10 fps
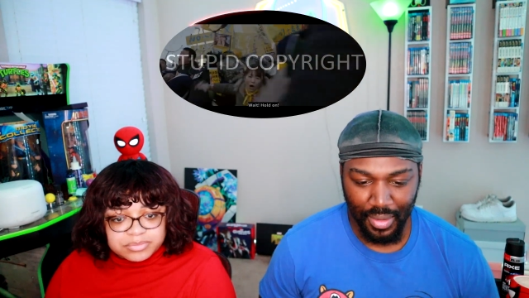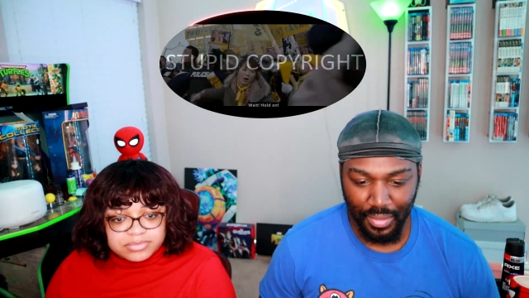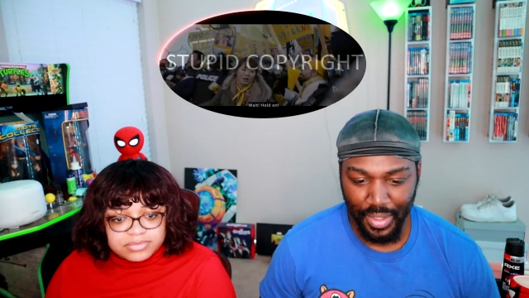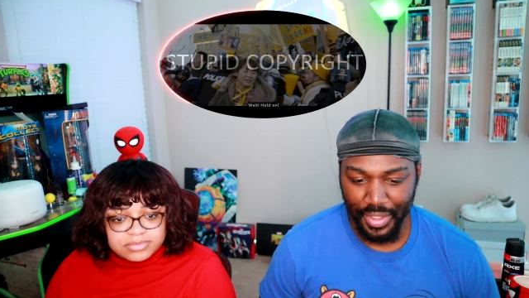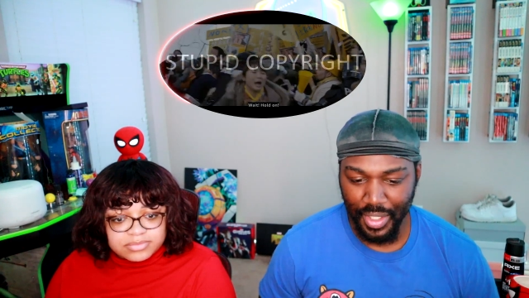
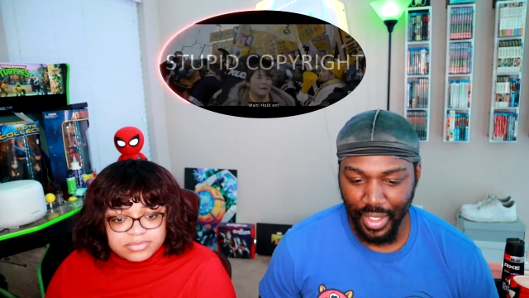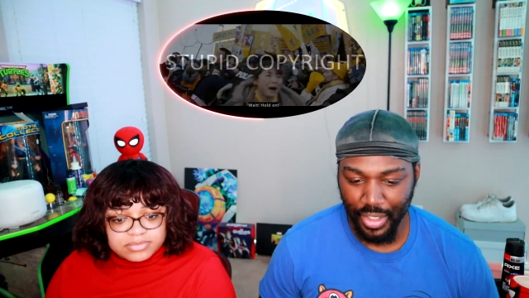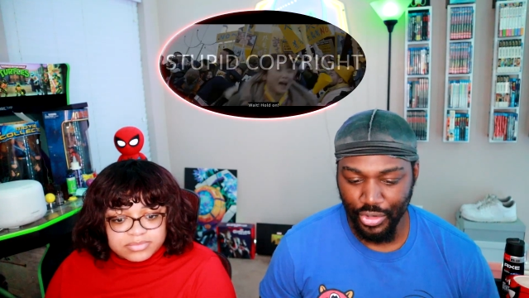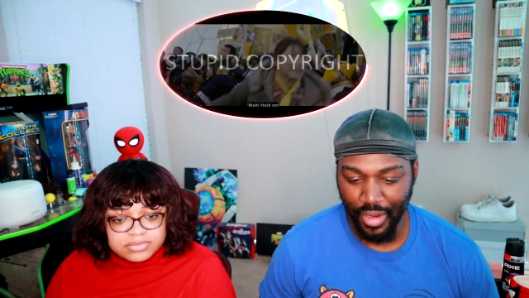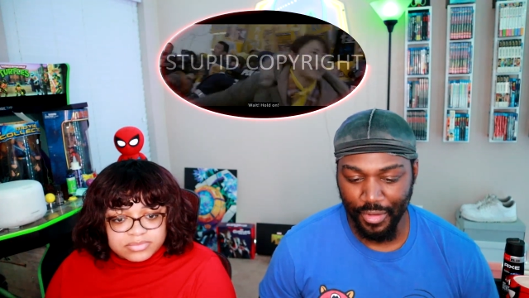Speaker 1: What is he
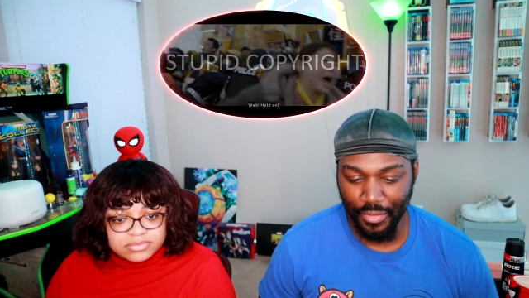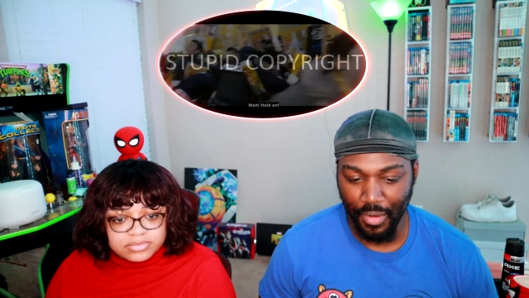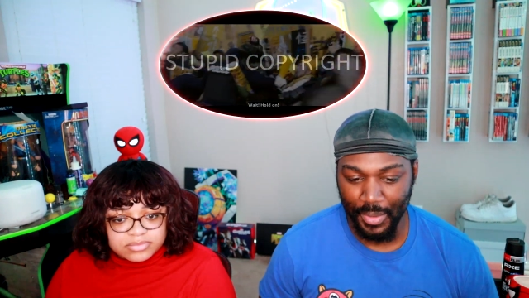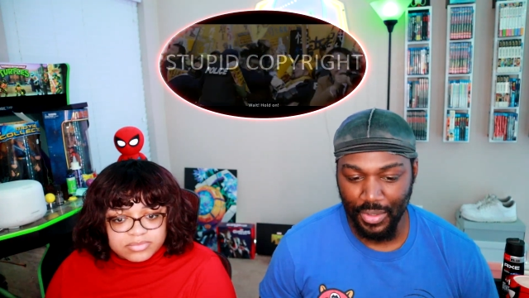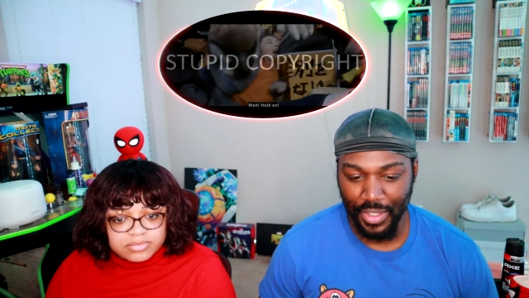gonna
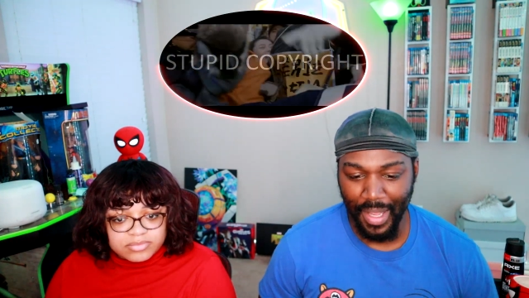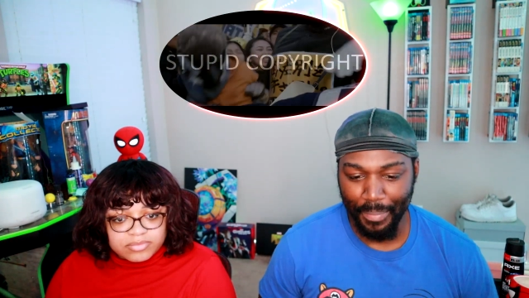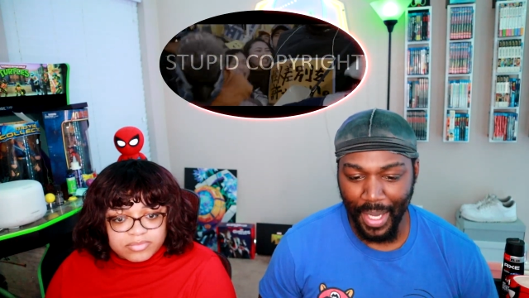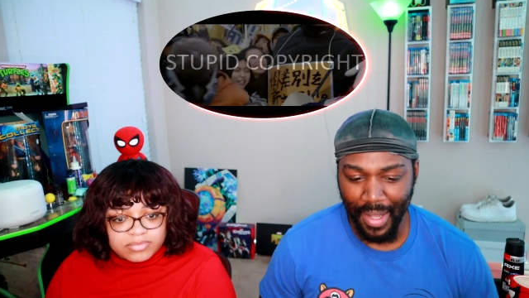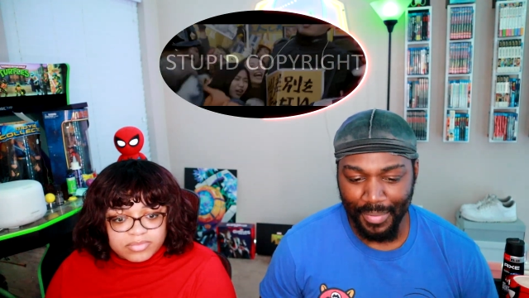transform into?
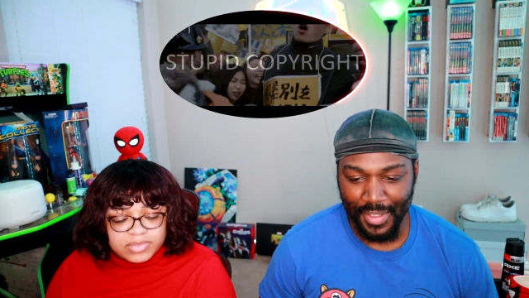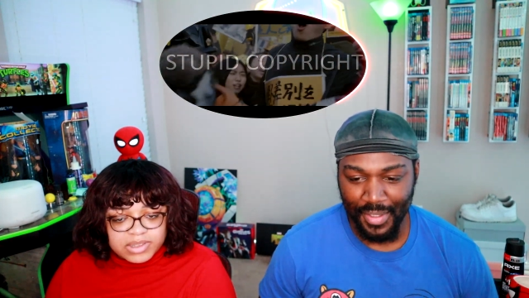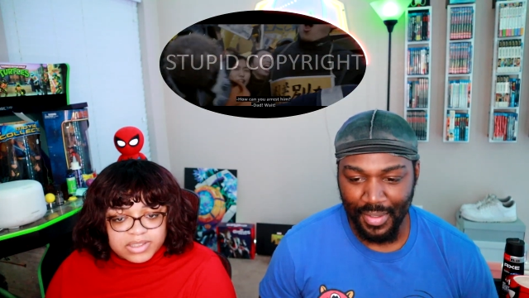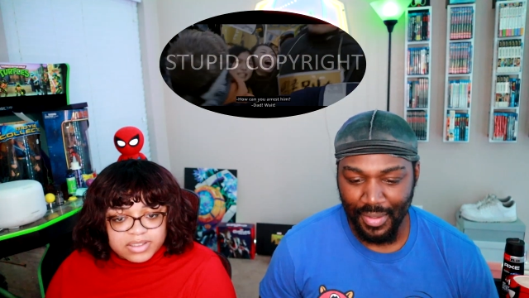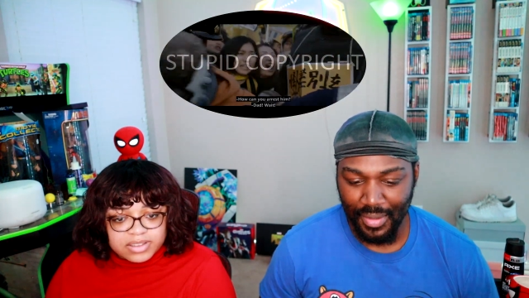Not
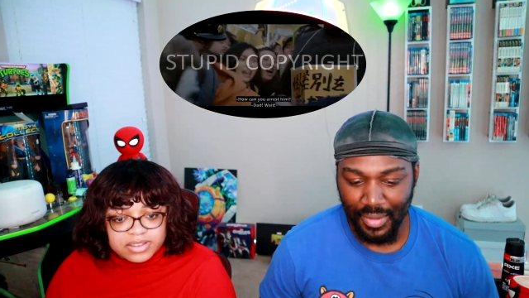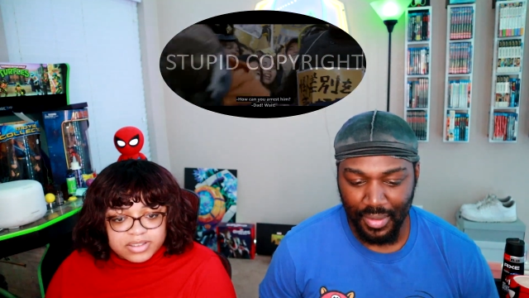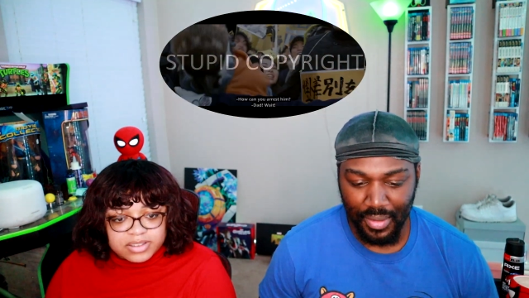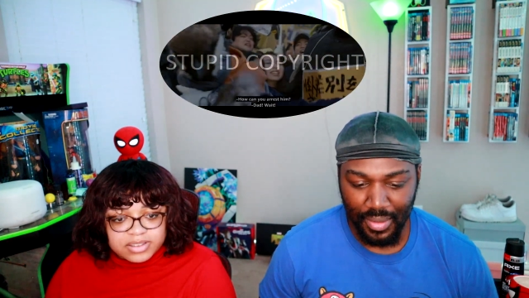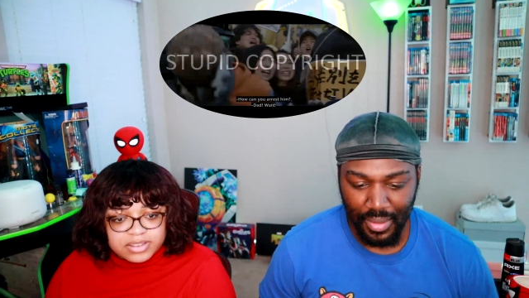Pops.
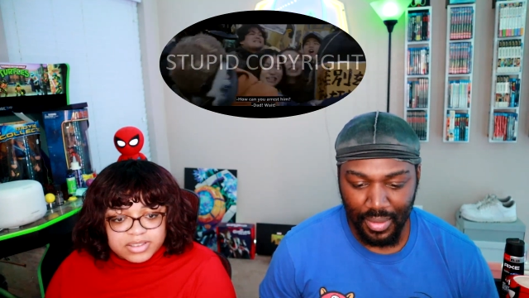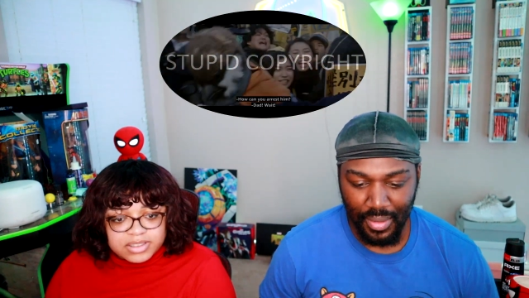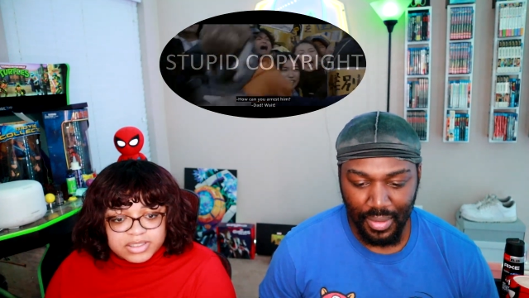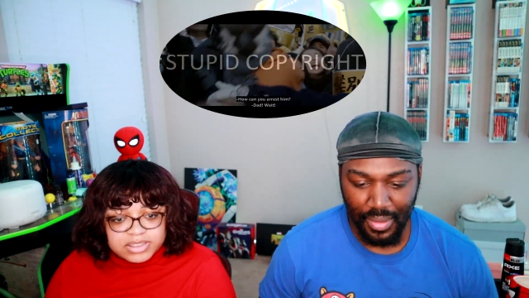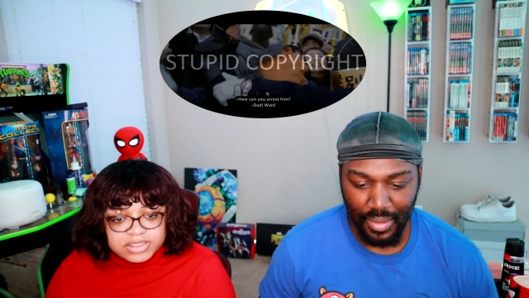
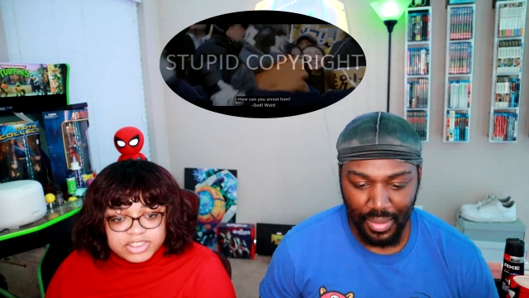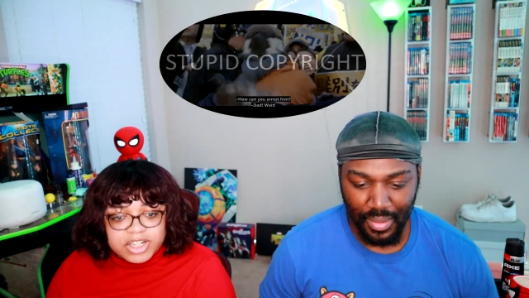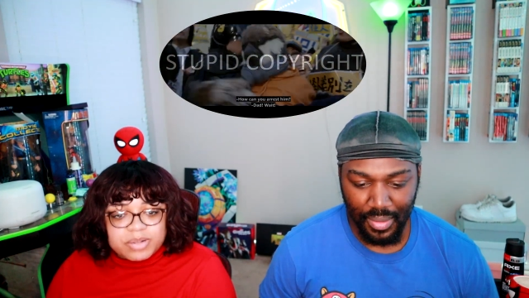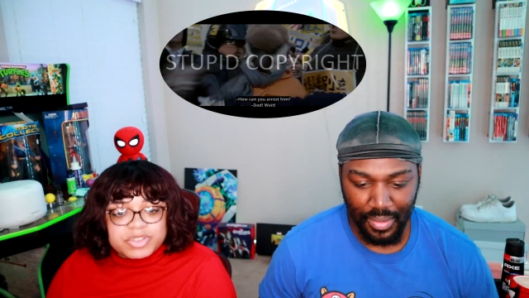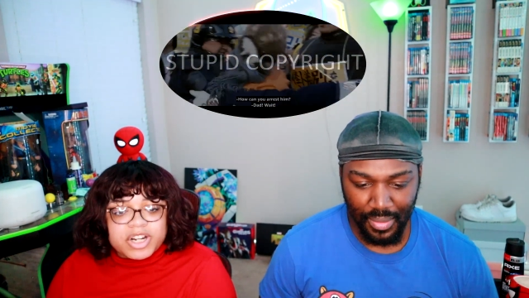
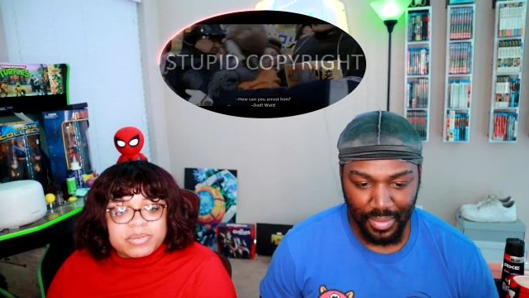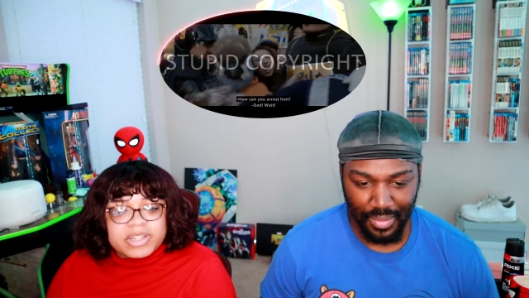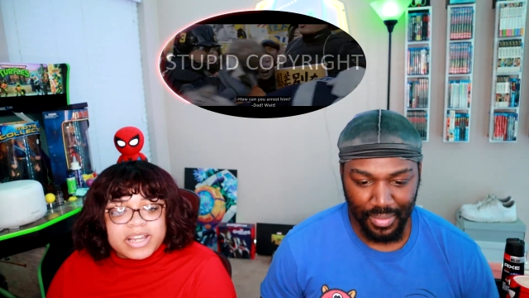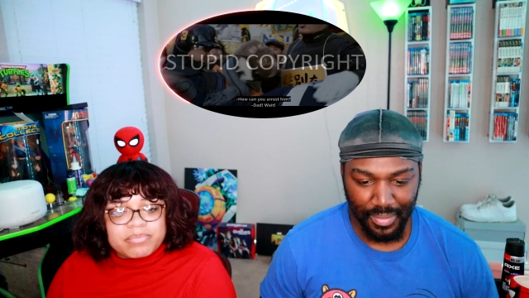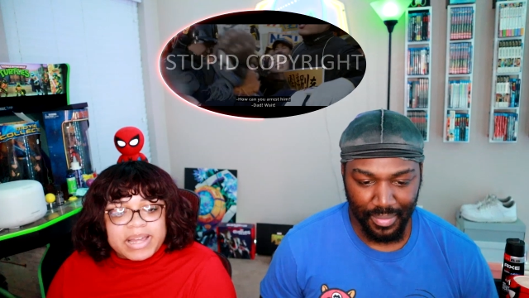
Speaker 2: Chirp,
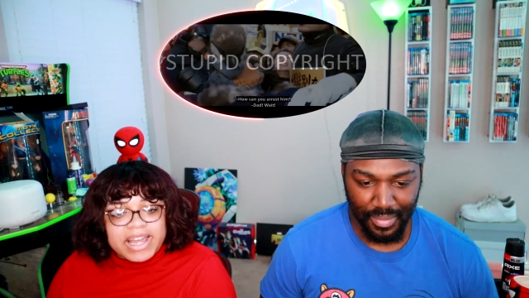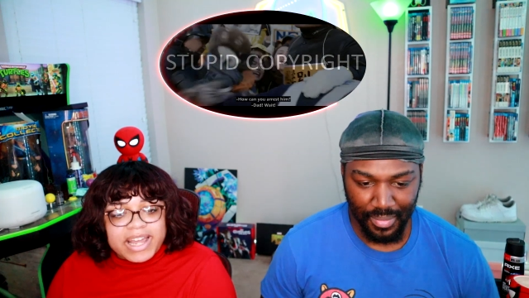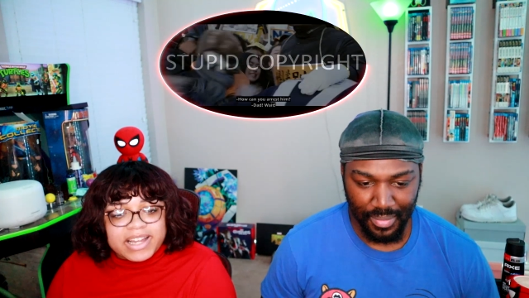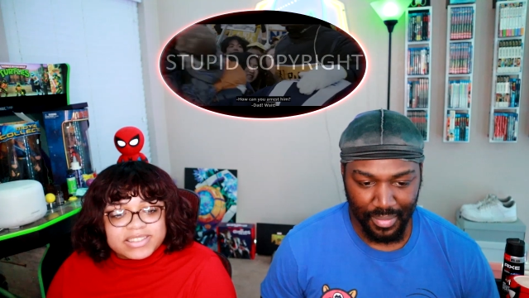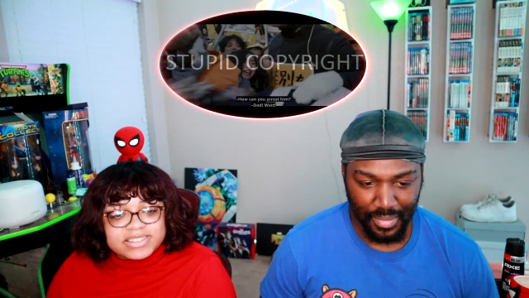chirp, get
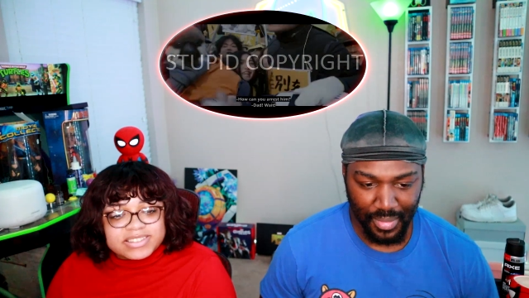back.